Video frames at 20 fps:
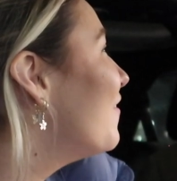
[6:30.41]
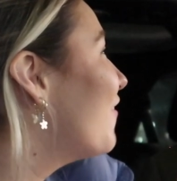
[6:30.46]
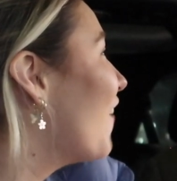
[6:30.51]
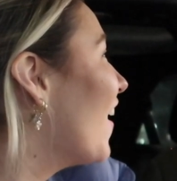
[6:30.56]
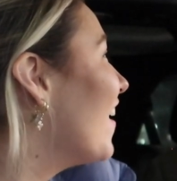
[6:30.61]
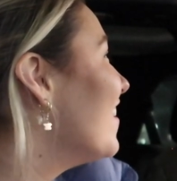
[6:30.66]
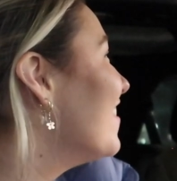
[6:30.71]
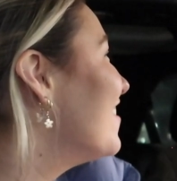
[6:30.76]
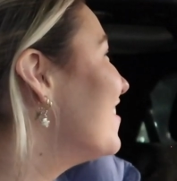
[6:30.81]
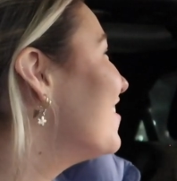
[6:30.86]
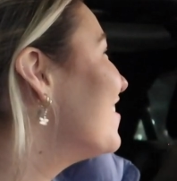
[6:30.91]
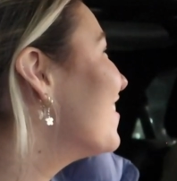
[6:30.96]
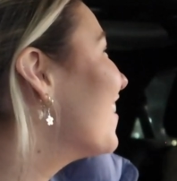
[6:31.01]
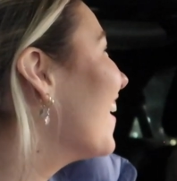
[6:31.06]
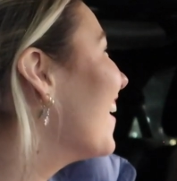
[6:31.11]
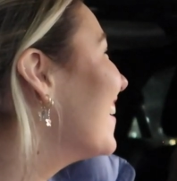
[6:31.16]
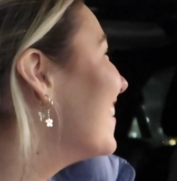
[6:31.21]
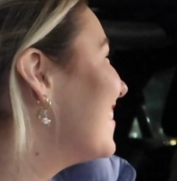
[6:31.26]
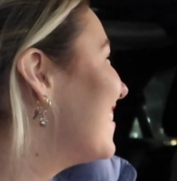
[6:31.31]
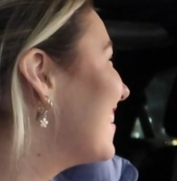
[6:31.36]
fun
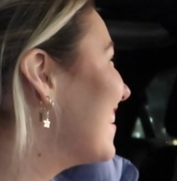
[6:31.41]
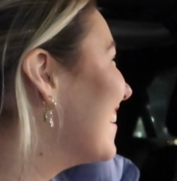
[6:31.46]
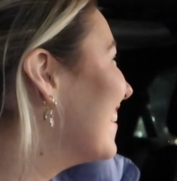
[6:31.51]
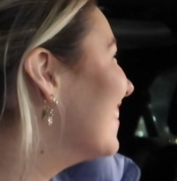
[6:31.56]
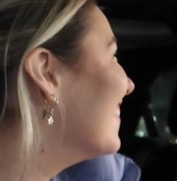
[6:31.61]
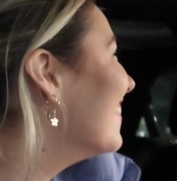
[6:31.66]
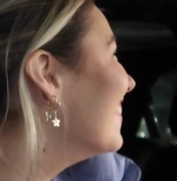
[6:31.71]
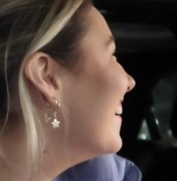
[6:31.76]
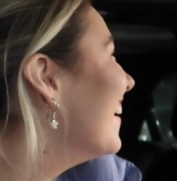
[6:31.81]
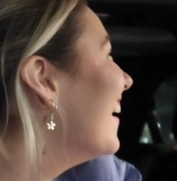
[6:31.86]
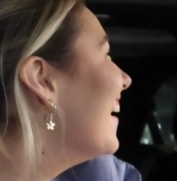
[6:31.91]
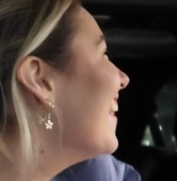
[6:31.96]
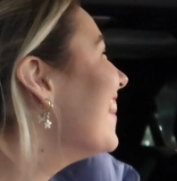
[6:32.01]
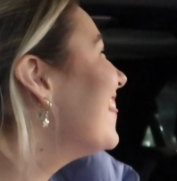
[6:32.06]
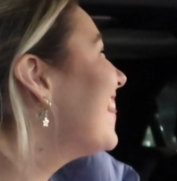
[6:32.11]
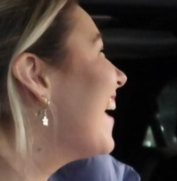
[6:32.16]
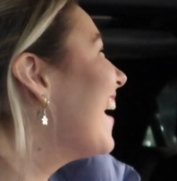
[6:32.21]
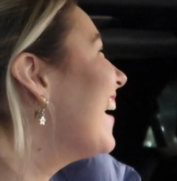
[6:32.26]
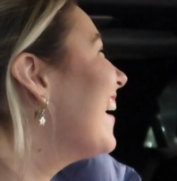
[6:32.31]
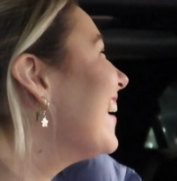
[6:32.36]
straw too? Yes.
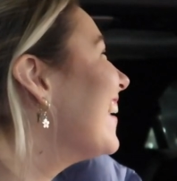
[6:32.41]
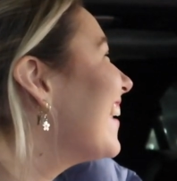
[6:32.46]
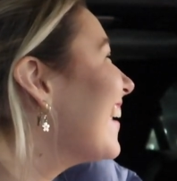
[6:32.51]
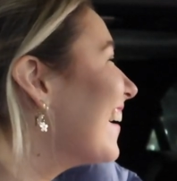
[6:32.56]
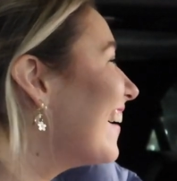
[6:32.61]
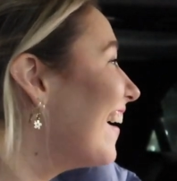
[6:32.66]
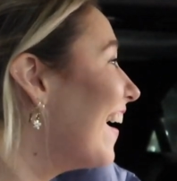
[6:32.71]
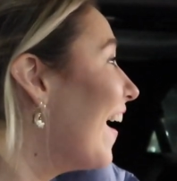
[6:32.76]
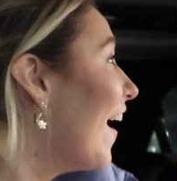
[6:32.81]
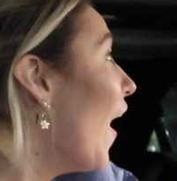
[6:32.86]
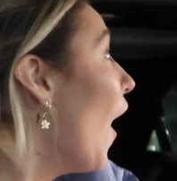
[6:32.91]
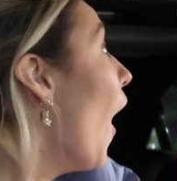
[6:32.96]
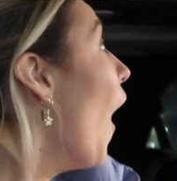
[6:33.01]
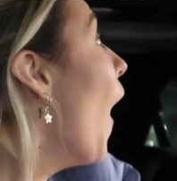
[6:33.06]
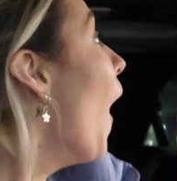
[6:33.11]
What color do you want?